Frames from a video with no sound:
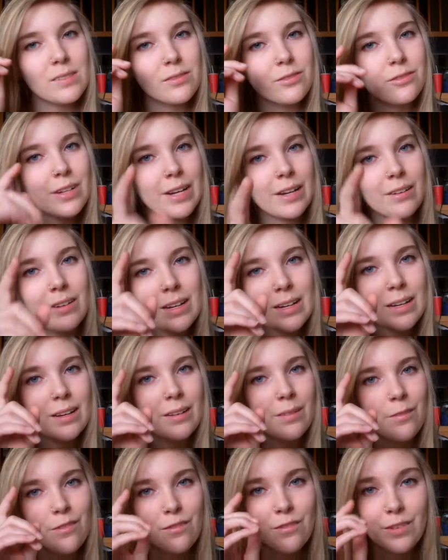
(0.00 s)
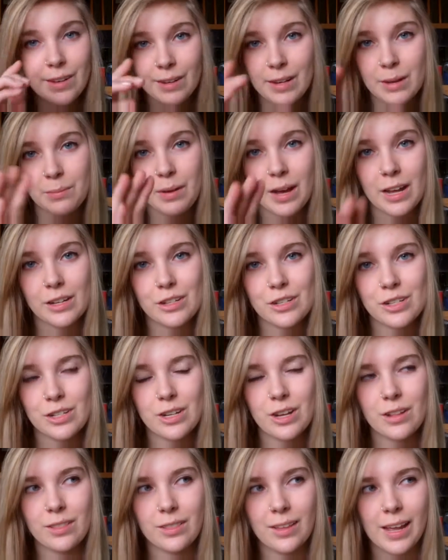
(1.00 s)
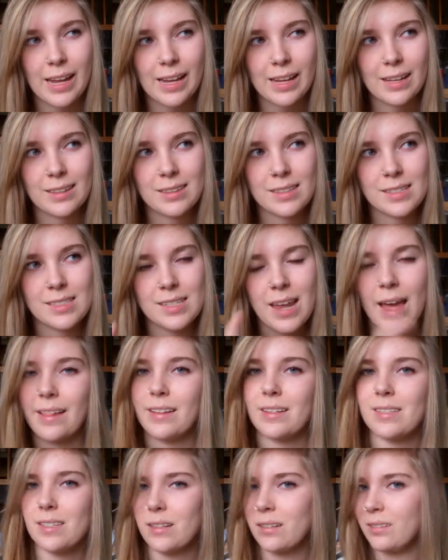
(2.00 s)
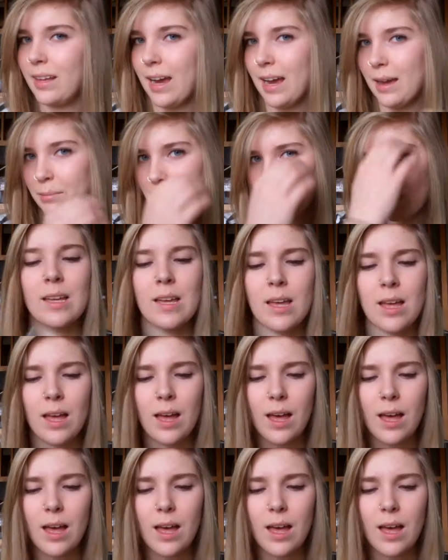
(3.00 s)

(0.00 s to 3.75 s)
very, very much like The Silence of the Lambs.